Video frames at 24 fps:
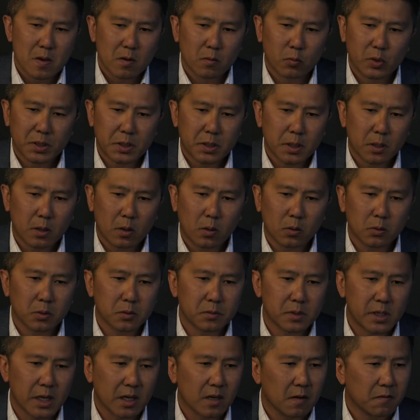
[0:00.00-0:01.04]
with the whole
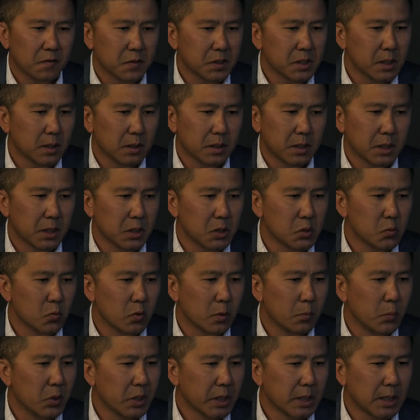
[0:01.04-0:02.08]
takeoff facilities,
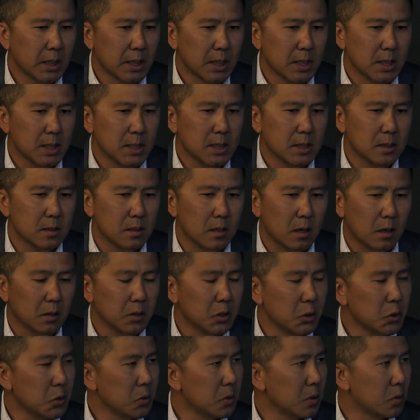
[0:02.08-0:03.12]
we're bringing in all
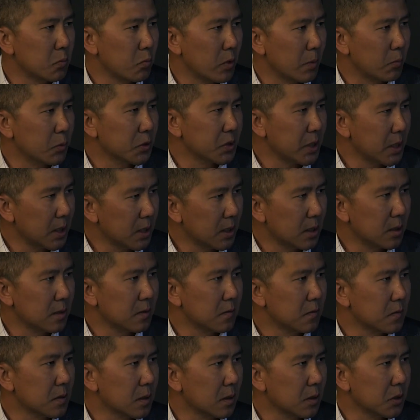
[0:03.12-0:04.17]
the union
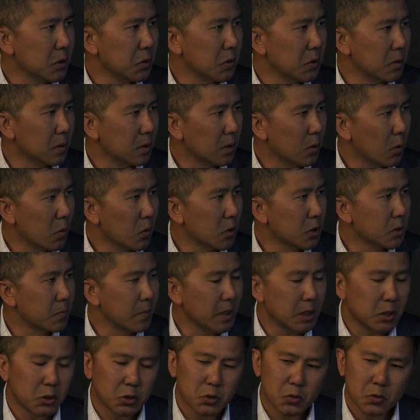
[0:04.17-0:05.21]
representatives, all the union lawyers,
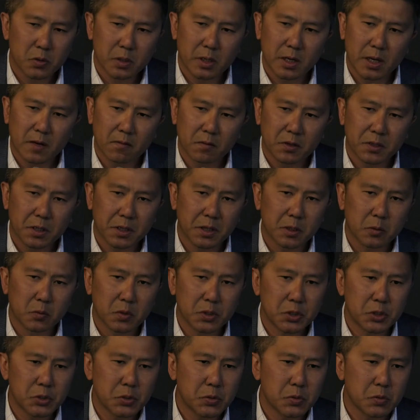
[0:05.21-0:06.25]
making sure that everything that
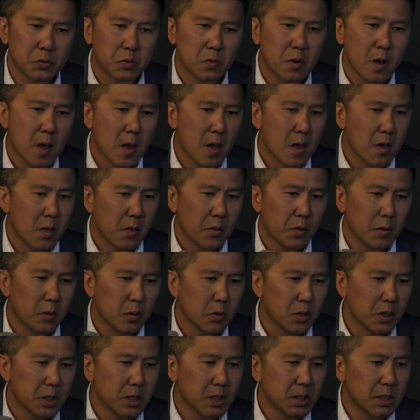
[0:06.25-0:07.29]
we do,
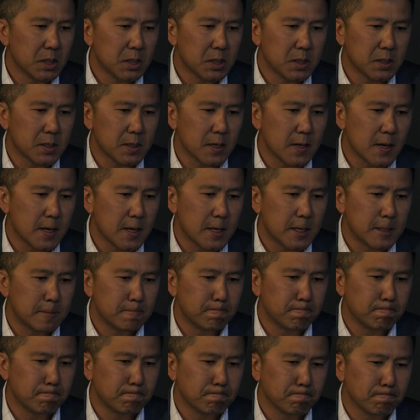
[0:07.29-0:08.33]
there is,
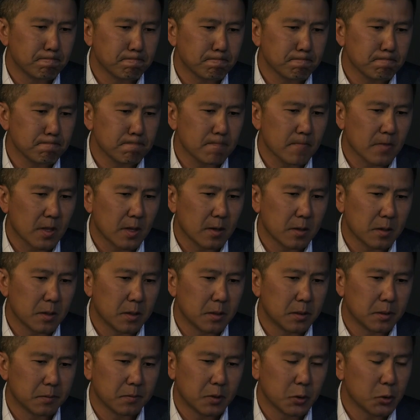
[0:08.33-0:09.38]

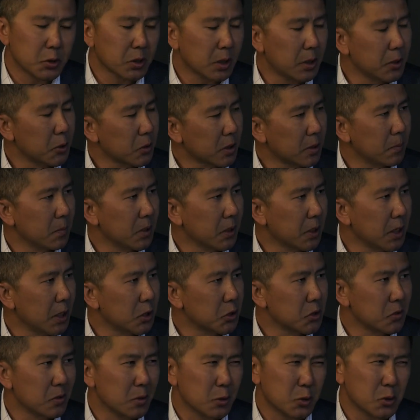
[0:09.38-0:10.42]
there's clear
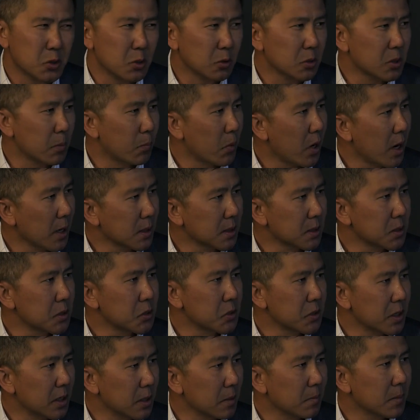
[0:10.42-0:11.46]
communication. There's no surprises
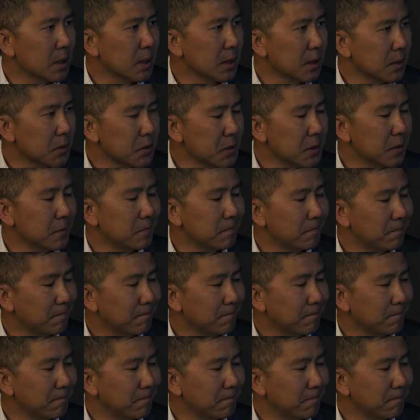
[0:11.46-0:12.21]
to anybody. So.